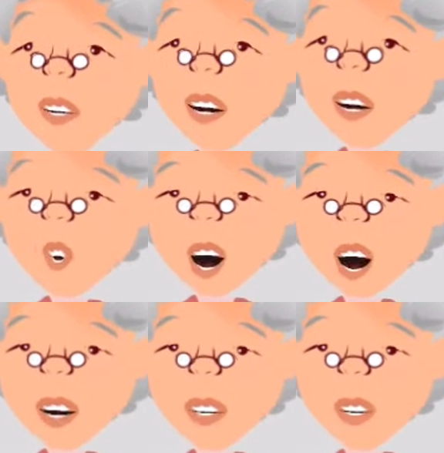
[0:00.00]
and the
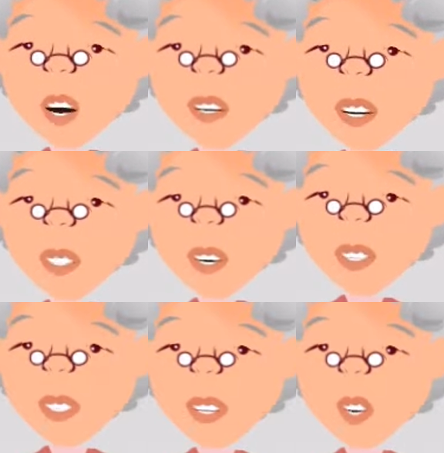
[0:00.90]
arrival in
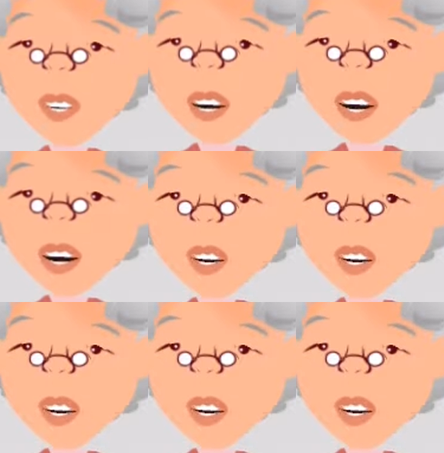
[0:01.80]
my account